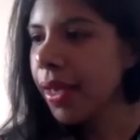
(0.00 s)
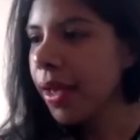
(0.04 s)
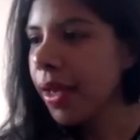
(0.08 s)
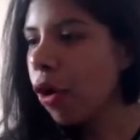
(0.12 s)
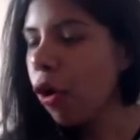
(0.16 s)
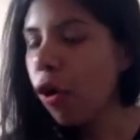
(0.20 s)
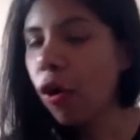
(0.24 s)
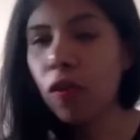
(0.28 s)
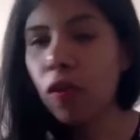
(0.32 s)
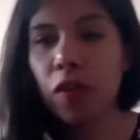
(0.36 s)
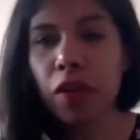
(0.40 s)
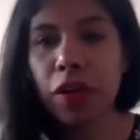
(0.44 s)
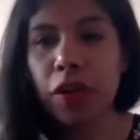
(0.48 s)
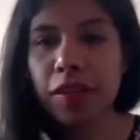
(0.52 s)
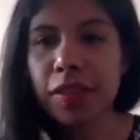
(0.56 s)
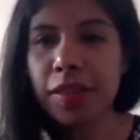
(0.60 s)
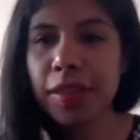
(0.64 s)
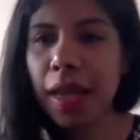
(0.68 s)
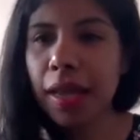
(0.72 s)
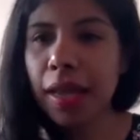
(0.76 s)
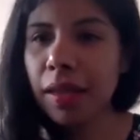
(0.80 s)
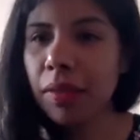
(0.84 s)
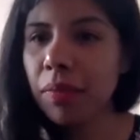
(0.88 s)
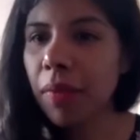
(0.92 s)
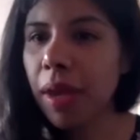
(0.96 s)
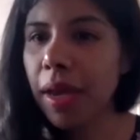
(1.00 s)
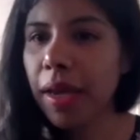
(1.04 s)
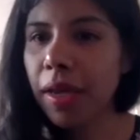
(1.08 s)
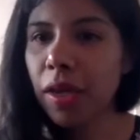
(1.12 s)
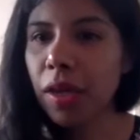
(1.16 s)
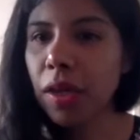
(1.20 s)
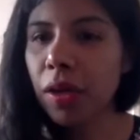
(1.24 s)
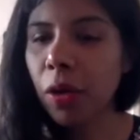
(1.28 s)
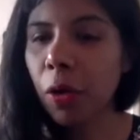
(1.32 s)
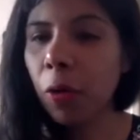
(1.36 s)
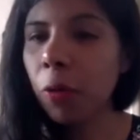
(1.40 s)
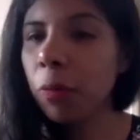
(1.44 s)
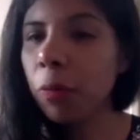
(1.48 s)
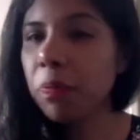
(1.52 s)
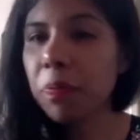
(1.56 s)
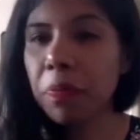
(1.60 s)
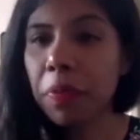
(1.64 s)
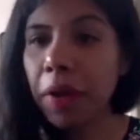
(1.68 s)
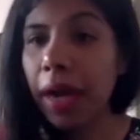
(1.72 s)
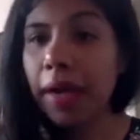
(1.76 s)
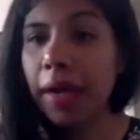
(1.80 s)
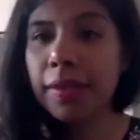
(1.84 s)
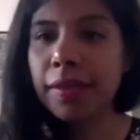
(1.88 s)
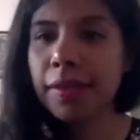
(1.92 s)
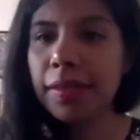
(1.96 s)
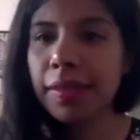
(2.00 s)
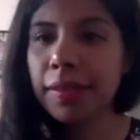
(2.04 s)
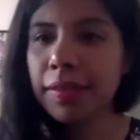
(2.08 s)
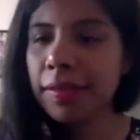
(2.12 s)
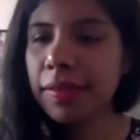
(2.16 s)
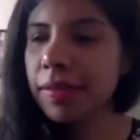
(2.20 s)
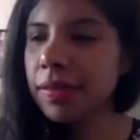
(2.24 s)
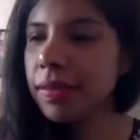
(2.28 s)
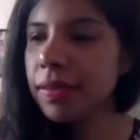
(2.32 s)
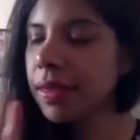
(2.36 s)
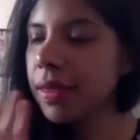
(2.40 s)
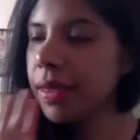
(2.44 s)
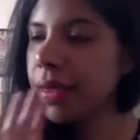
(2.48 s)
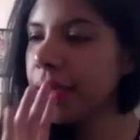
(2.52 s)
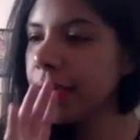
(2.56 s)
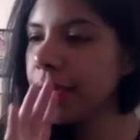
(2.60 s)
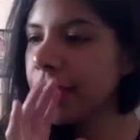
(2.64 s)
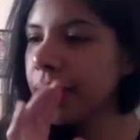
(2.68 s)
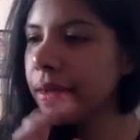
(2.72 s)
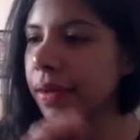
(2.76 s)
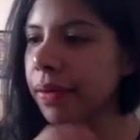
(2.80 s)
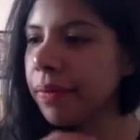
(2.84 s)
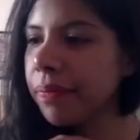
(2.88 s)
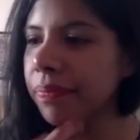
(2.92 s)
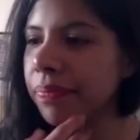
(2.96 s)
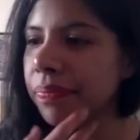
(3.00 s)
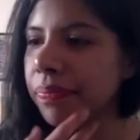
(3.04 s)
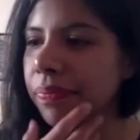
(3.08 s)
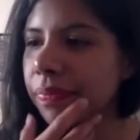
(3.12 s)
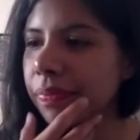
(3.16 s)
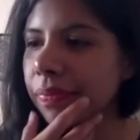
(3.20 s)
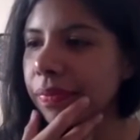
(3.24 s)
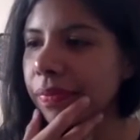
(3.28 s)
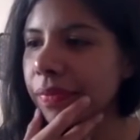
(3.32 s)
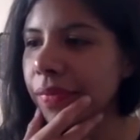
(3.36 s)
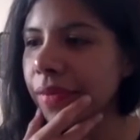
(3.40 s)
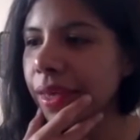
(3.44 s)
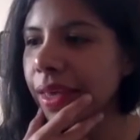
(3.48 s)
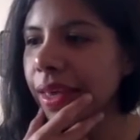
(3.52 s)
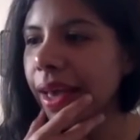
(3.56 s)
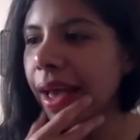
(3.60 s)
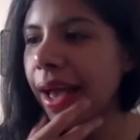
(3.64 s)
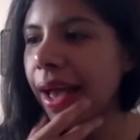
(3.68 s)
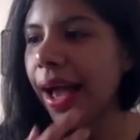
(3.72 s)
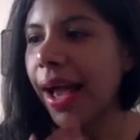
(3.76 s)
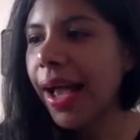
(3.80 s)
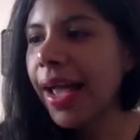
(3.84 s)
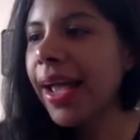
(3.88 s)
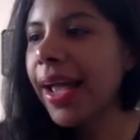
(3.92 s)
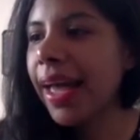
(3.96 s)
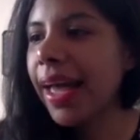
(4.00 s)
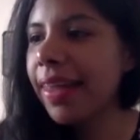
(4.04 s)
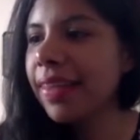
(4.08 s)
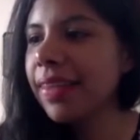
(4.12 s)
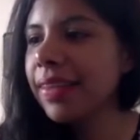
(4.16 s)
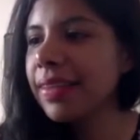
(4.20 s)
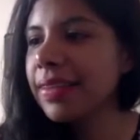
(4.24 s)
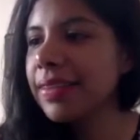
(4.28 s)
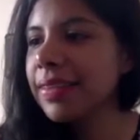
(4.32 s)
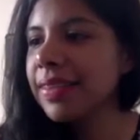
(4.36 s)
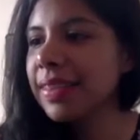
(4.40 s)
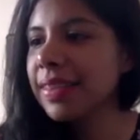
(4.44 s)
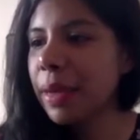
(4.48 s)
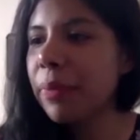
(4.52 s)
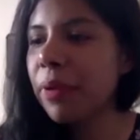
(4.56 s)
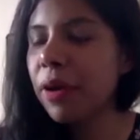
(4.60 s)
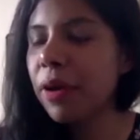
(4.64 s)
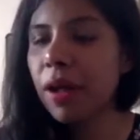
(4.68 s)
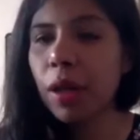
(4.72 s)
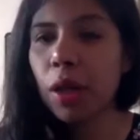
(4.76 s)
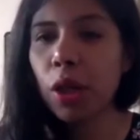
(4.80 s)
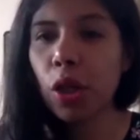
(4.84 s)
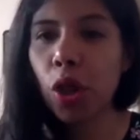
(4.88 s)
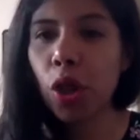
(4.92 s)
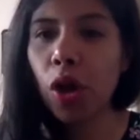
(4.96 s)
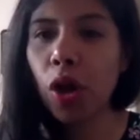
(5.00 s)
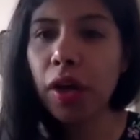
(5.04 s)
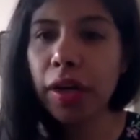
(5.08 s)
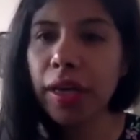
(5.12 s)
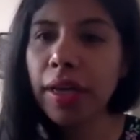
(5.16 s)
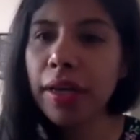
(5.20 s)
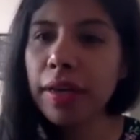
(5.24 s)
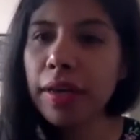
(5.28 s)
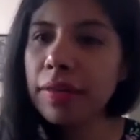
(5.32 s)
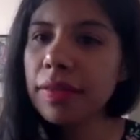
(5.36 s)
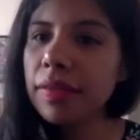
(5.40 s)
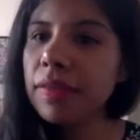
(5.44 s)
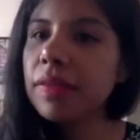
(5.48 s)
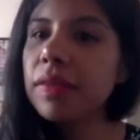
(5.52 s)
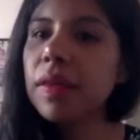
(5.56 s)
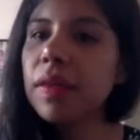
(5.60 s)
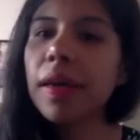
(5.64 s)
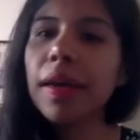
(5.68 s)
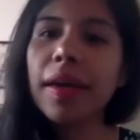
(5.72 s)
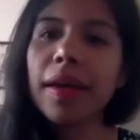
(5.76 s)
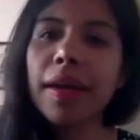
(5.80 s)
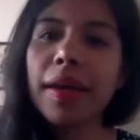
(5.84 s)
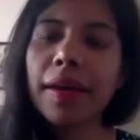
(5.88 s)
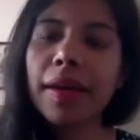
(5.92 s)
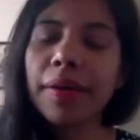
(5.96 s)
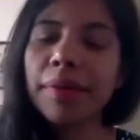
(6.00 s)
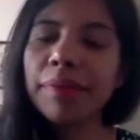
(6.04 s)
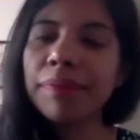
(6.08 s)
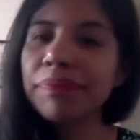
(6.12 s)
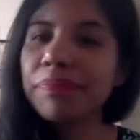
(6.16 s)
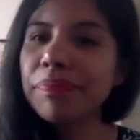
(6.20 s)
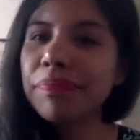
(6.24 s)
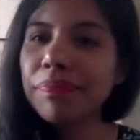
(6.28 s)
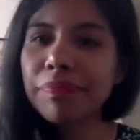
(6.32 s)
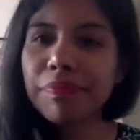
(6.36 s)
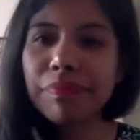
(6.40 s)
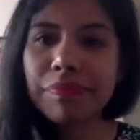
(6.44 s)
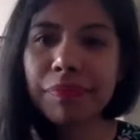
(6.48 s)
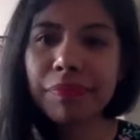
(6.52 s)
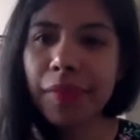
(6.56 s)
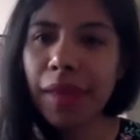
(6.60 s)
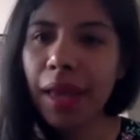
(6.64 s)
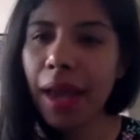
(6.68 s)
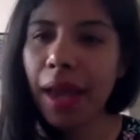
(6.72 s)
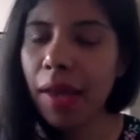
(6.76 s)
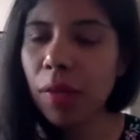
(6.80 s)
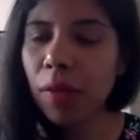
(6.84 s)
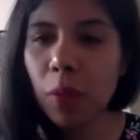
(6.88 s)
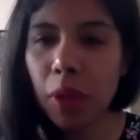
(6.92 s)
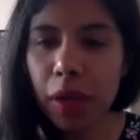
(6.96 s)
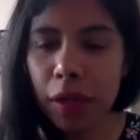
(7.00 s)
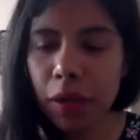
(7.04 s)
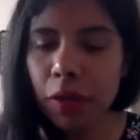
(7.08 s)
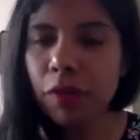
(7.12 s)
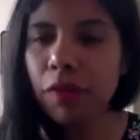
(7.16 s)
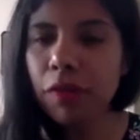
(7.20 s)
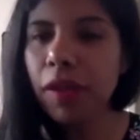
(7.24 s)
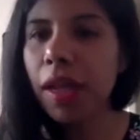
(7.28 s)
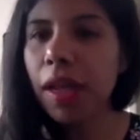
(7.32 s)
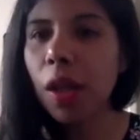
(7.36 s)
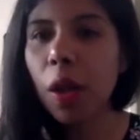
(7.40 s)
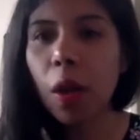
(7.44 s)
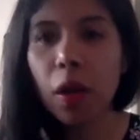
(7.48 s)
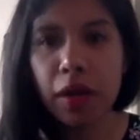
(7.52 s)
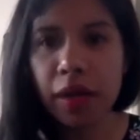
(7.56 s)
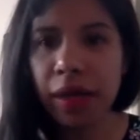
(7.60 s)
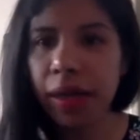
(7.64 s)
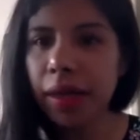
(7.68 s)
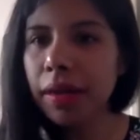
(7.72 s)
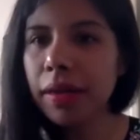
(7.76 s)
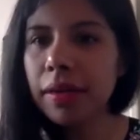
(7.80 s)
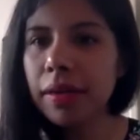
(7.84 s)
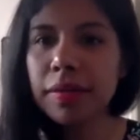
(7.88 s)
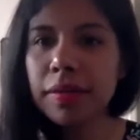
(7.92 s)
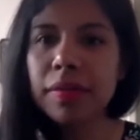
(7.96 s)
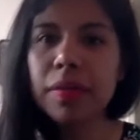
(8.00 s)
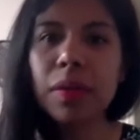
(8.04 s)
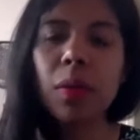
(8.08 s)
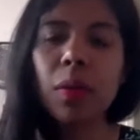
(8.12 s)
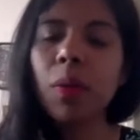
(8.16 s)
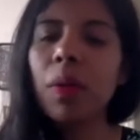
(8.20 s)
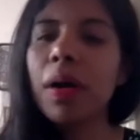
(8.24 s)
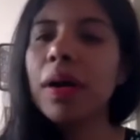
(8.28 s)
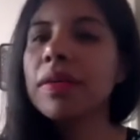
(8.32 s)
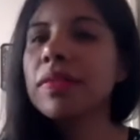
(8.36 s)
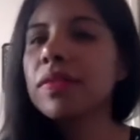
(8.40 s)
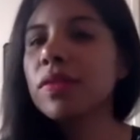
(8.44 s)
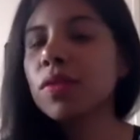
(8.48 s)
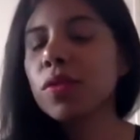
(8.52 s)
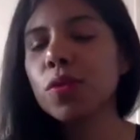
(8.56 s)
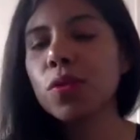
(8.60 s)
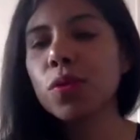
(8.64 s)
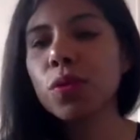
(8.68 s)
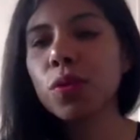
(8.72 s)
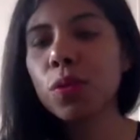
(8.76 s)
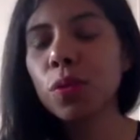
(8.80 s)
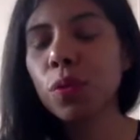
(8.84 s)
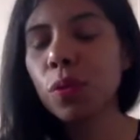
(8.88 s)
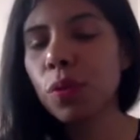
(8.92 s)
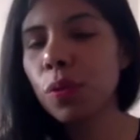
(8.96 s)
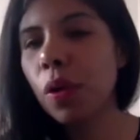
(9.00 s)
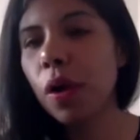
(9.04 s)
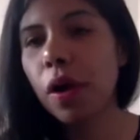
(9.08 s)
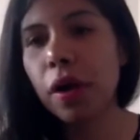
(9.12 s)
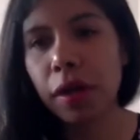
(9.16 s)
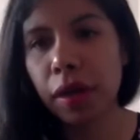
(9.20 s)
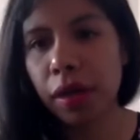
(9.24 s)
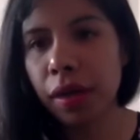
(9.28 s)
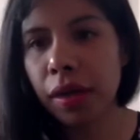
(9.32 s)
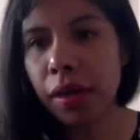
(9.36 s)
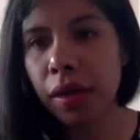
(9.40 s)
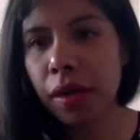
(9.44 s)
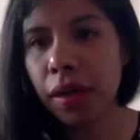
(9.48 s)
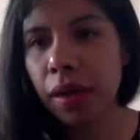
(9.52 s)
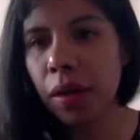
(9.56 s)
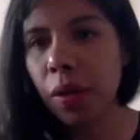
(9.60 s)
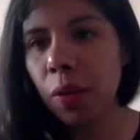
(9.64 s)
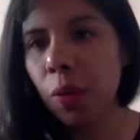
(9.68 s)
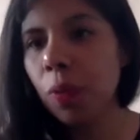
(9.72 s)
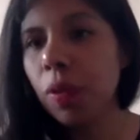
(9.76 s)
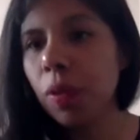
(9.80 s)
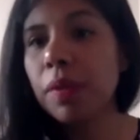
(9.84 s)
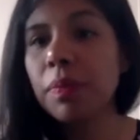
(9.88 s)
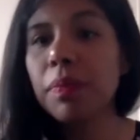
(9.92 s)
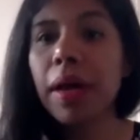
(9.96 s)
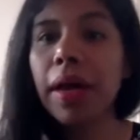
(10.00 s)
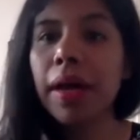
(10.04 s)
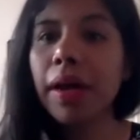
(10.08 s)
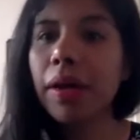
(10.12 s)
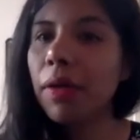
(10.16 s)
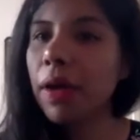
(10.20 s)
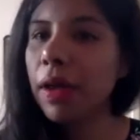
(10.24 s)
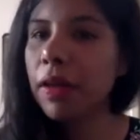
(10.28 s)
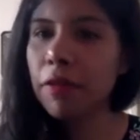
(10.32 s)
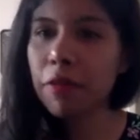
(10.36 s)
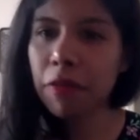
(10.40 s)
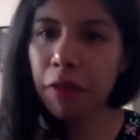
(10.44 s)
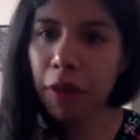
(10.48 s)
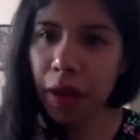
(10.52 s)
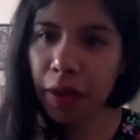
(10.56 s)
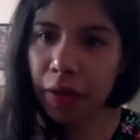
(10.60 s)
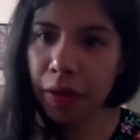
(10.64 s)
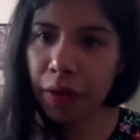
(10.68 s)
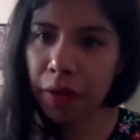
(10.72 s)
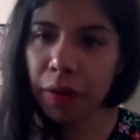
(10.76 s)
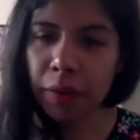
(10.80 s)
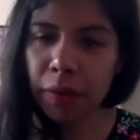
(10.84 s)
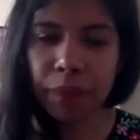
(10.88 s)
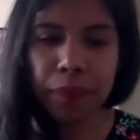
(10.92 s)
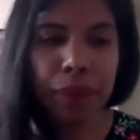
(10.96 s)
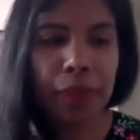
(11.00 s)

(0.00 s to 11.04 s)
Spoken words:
understand my own practice, I had several longings. And one of the longings was to work with my grandfather.